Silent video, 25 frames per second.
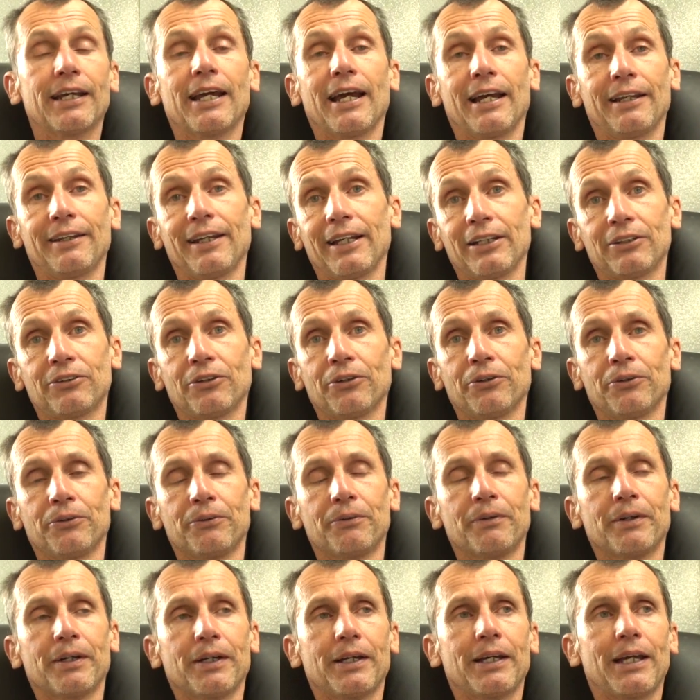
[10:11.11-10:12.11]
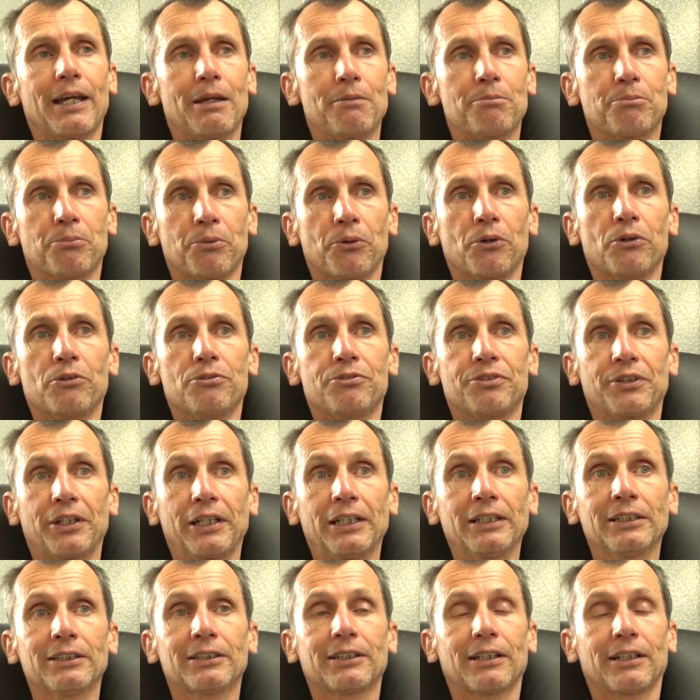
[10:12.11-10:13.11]
and they do improve
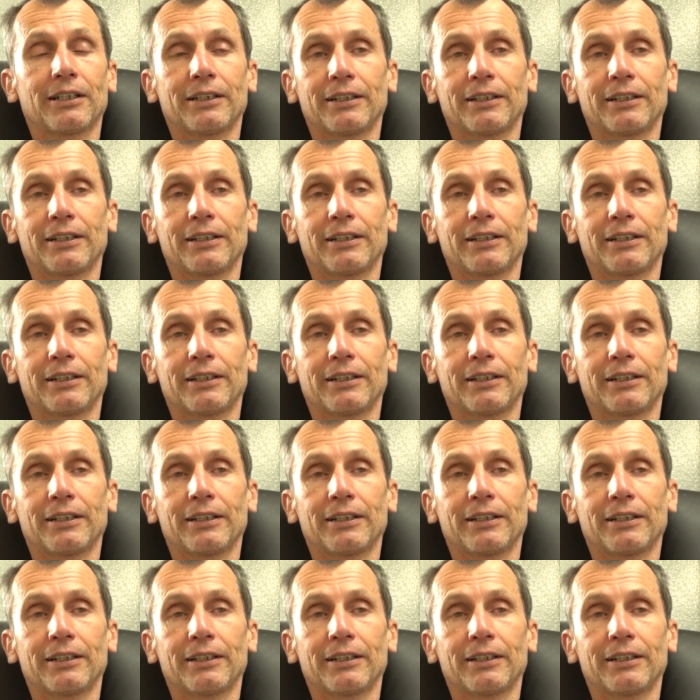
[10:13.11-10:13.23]
things,